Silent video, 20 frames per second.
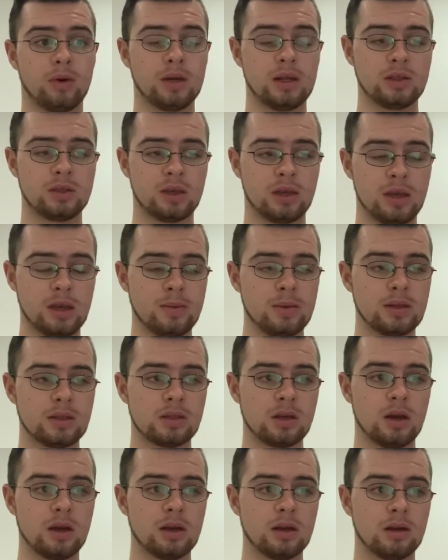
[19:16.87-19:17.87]
keep it
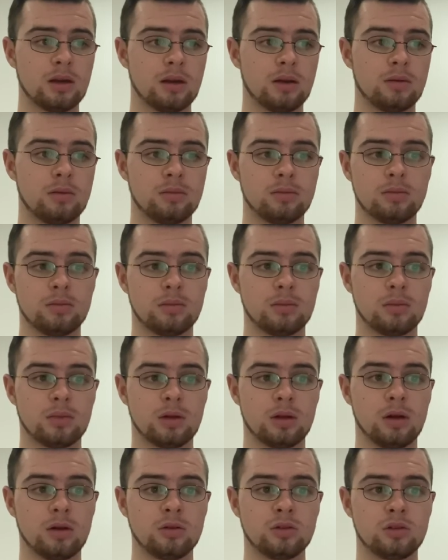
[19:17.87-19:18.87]
tight and, you
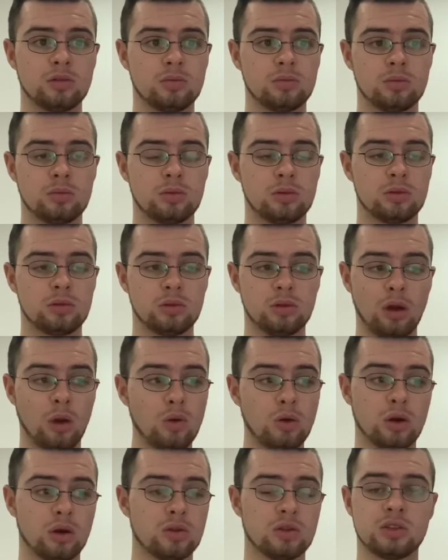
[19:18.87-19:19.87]
know,
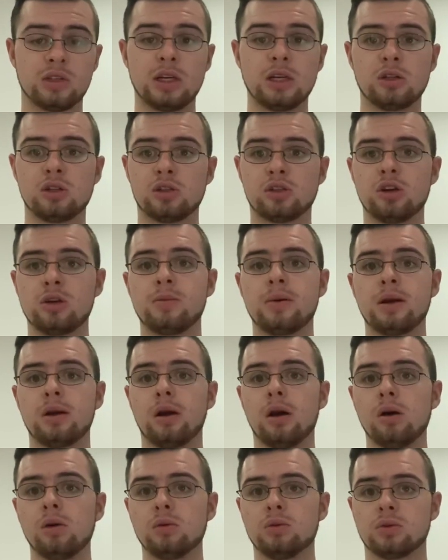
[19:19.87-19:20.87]
don't concede stupid
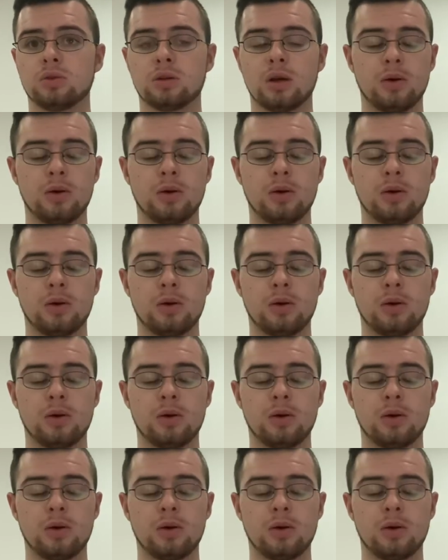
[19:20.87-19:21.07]
goals.